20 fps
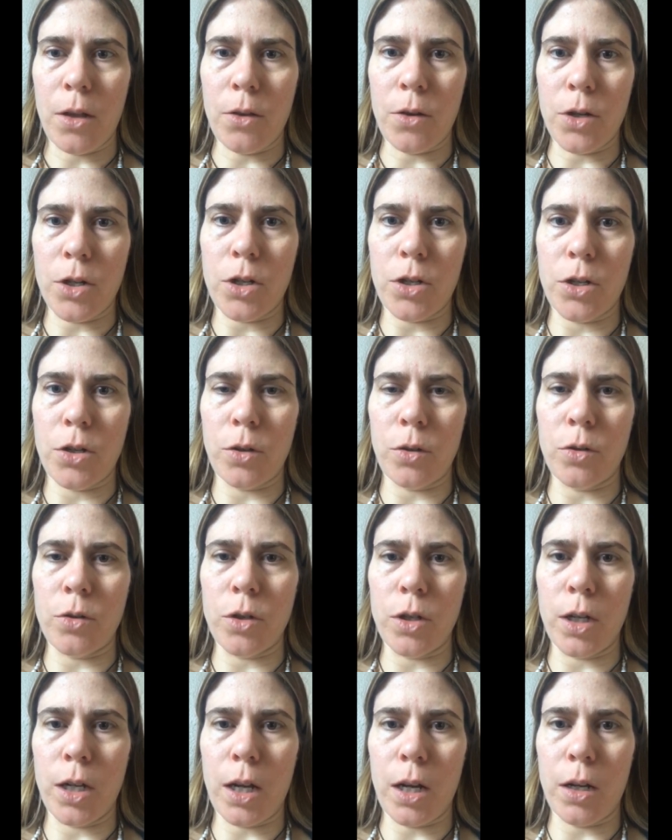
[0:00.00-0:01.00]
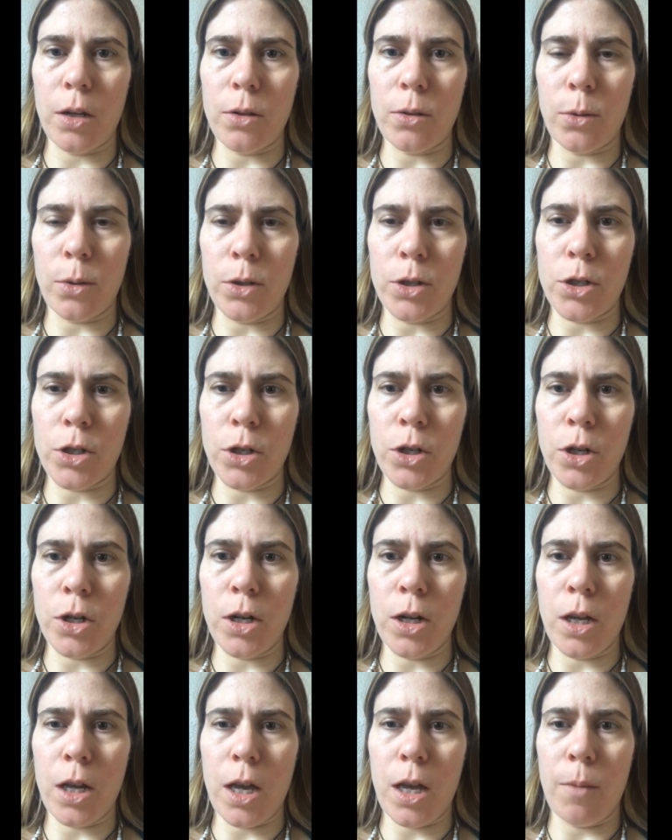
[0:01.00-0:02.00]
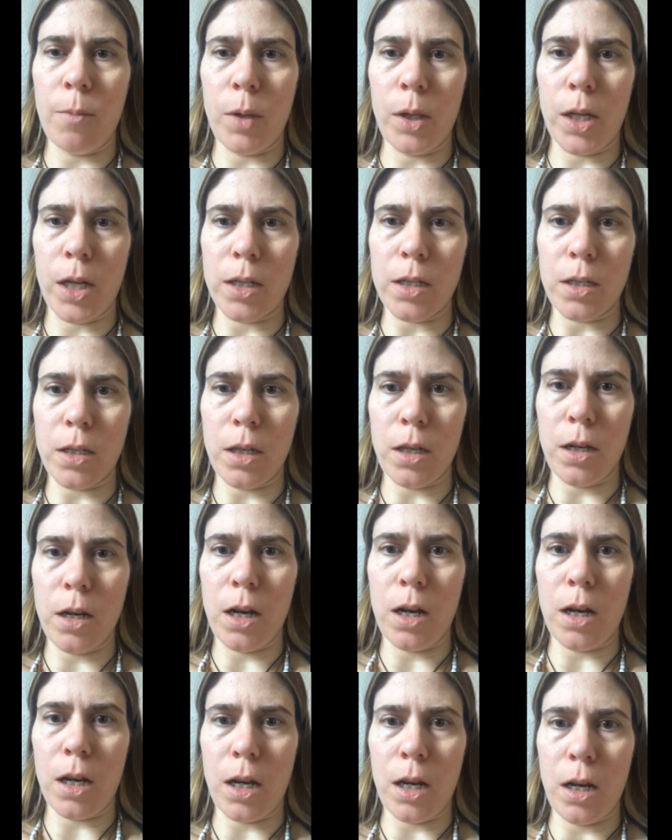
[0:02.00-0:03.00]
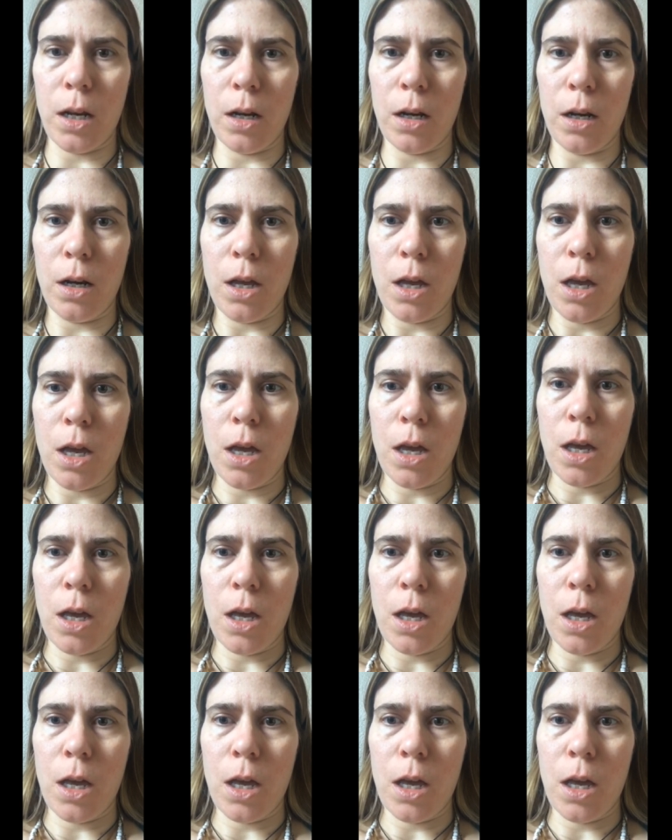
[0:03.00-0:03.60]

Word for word: And there's children getting tortured and molested in Eden.